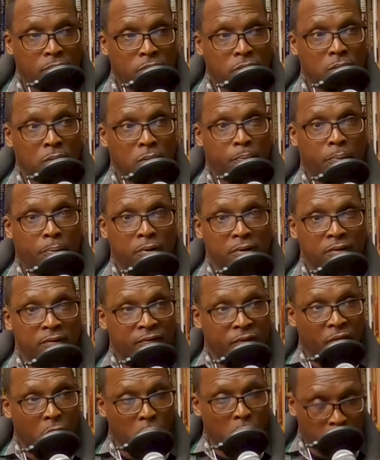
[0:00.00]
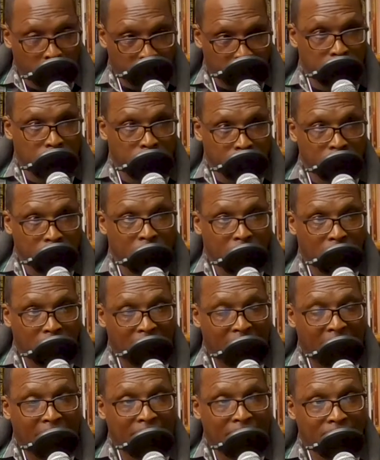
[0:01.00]
to pervert
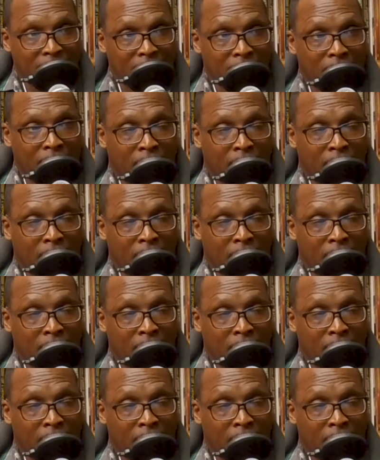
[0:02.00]
that.